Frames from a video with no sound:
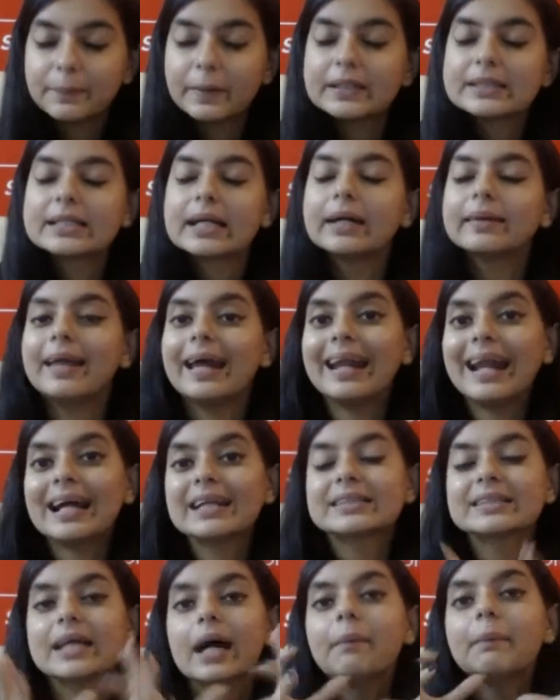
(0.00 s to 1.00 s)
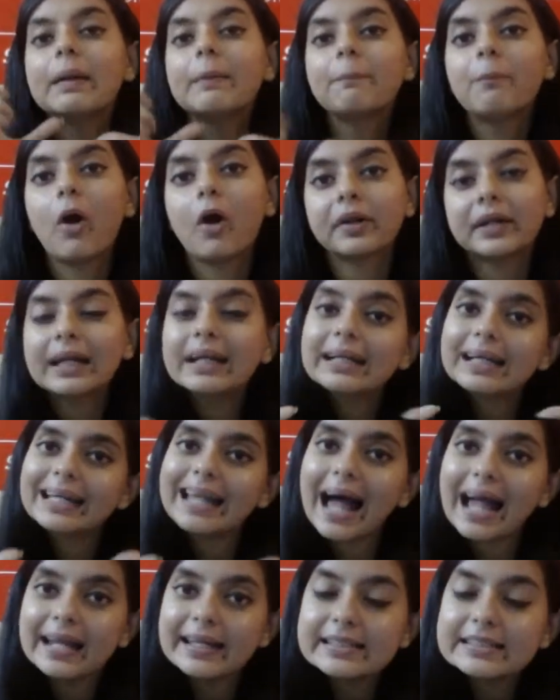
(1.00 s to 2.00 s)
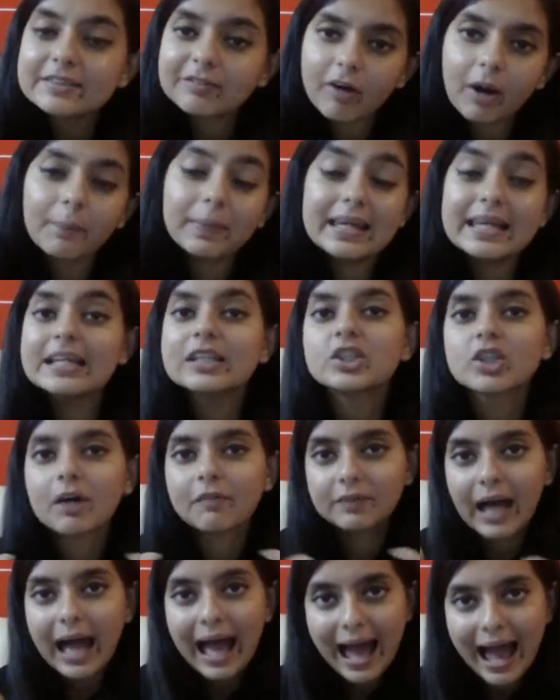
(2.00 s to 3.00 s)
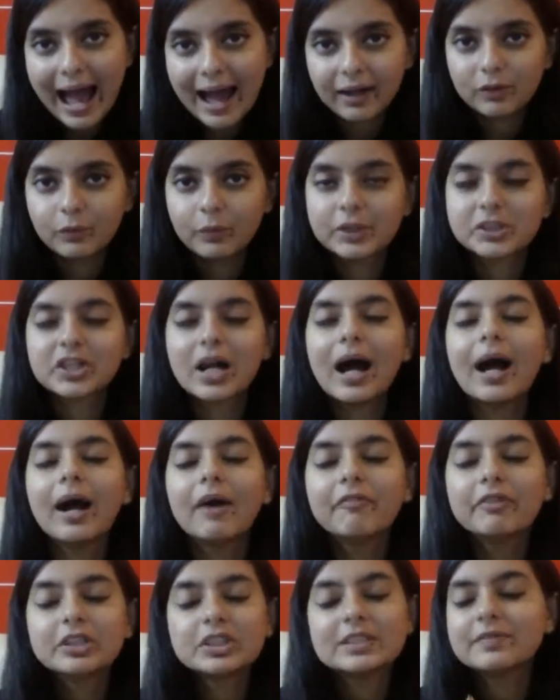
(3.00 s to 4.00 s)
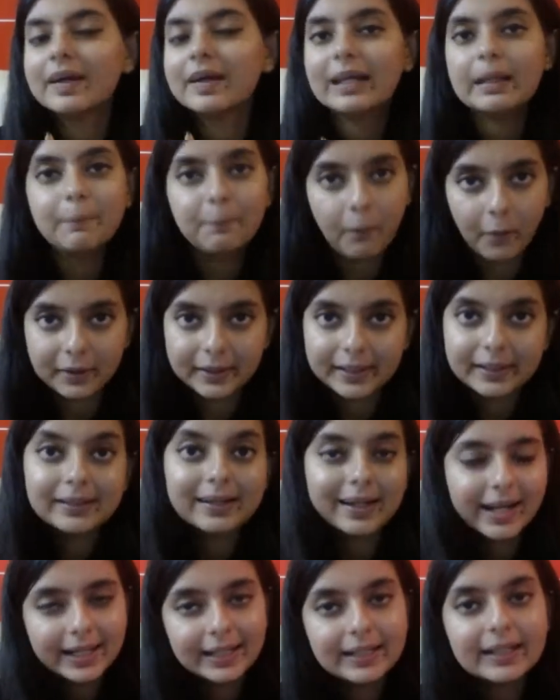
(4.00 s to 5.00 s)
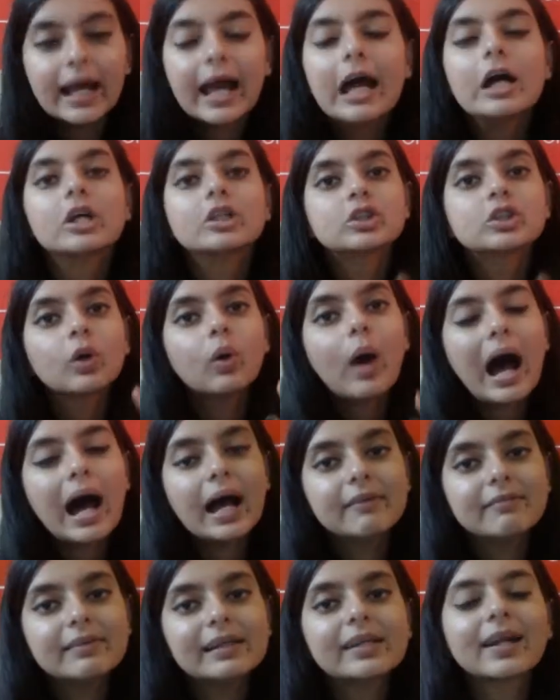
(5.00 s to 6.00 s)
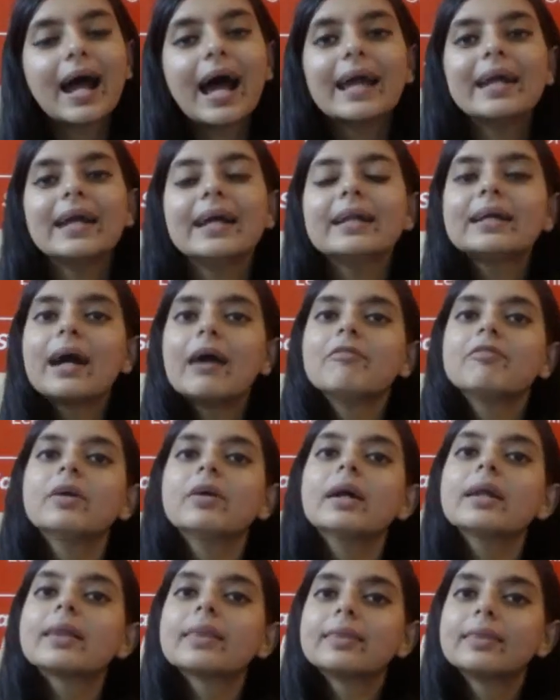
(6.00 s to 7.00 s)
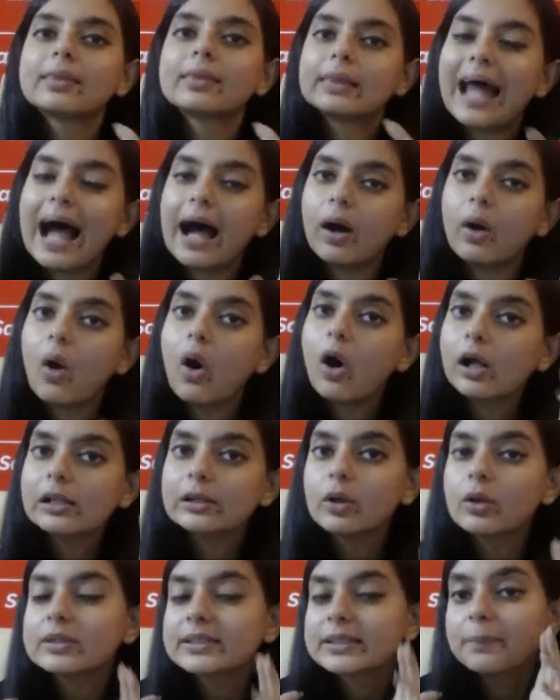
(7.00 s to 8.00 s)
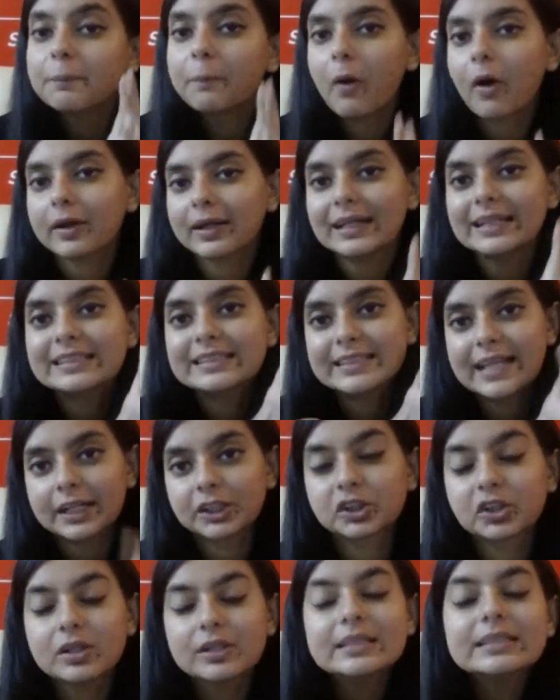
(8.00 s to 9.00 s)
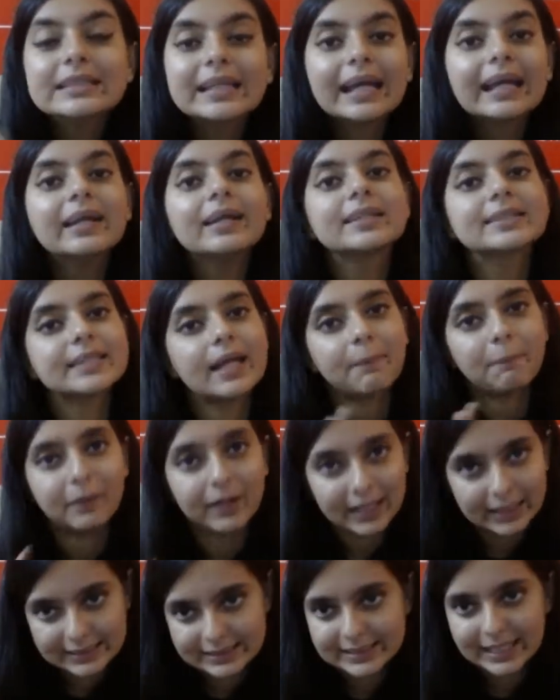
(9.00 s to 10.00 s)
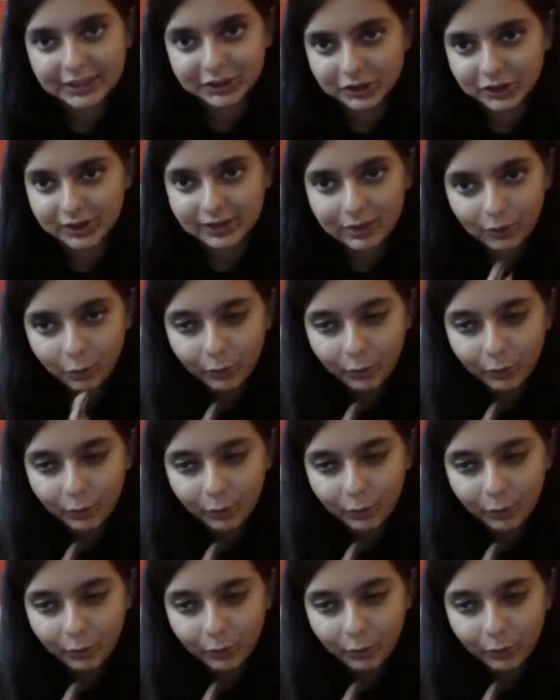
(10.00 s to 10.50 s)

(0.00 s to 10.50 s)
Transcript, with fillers: But there are some important lines from each of the act, which is very important, right? So I will try and cover all those important sections in a separate section.